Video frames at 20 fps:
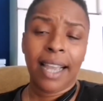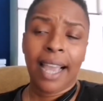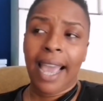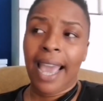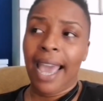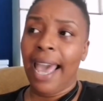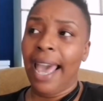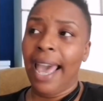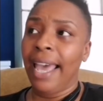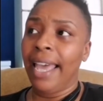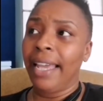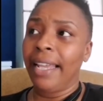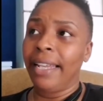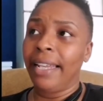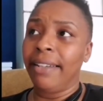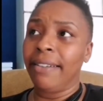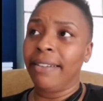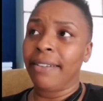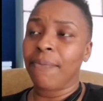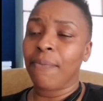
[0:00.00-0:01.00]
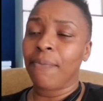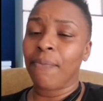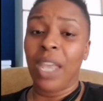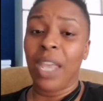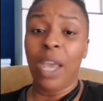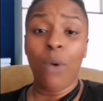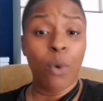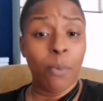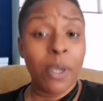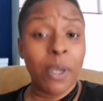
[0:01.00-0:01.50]
And it
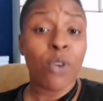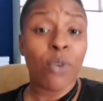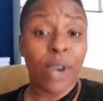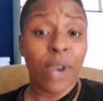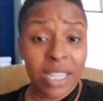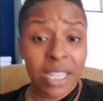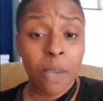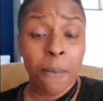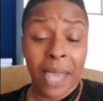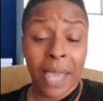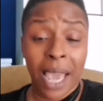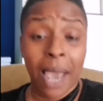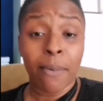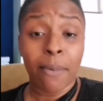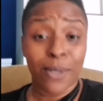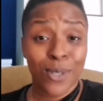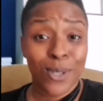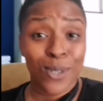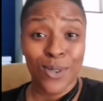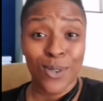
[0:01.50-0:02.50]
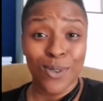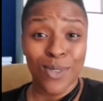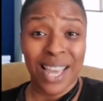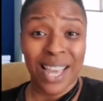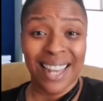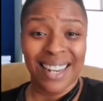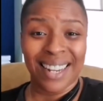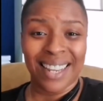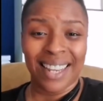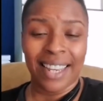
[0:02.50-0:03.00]
would be great to be able to do that
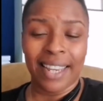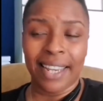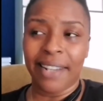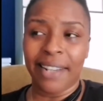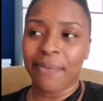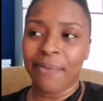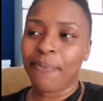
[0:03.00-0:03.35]
again.